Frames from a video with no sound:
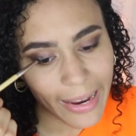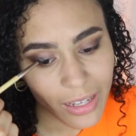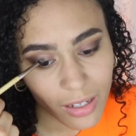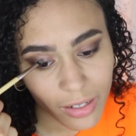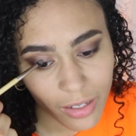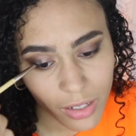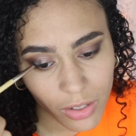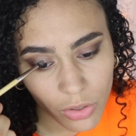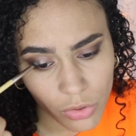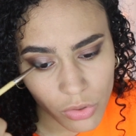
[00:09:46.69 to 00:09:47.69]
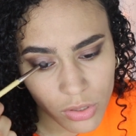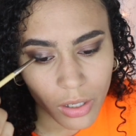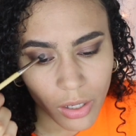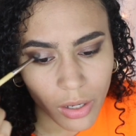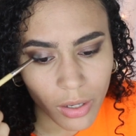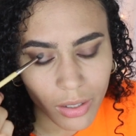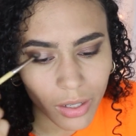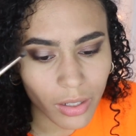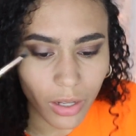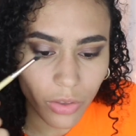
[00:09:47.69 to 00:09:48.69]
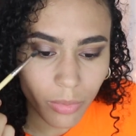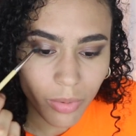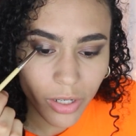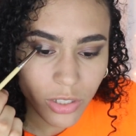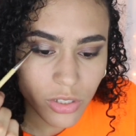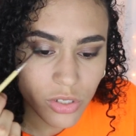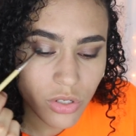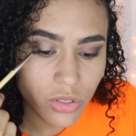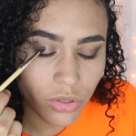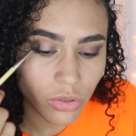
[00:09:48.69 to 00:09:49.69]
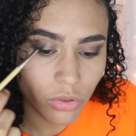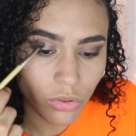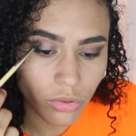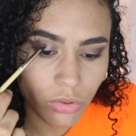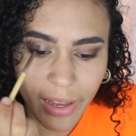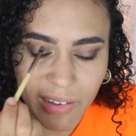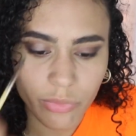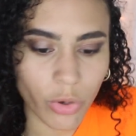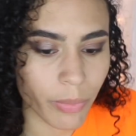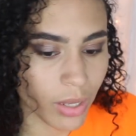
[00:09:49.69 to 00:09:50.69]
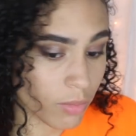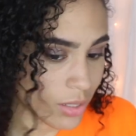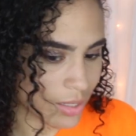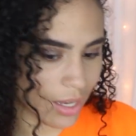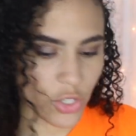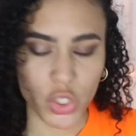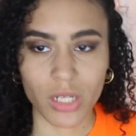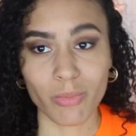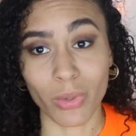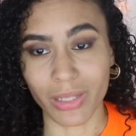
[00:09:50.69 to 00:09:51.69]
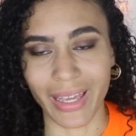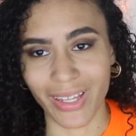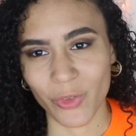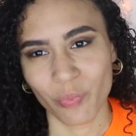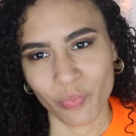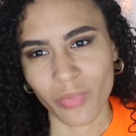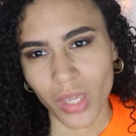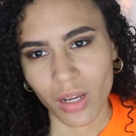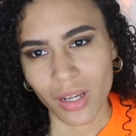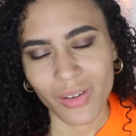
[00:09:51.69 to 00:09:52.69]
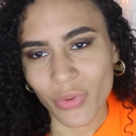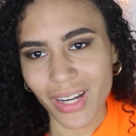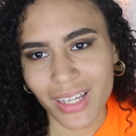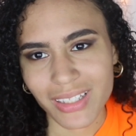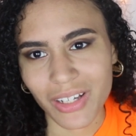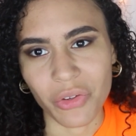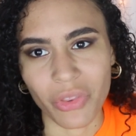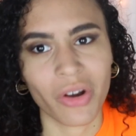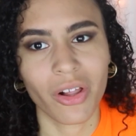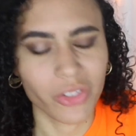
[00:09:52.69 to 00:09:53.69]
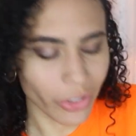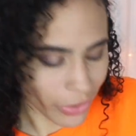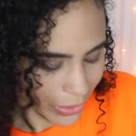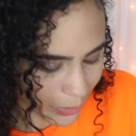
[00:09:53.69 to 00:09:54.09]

I could use another brush to have more pigmentation, but like What did I tell you? They're all dirty.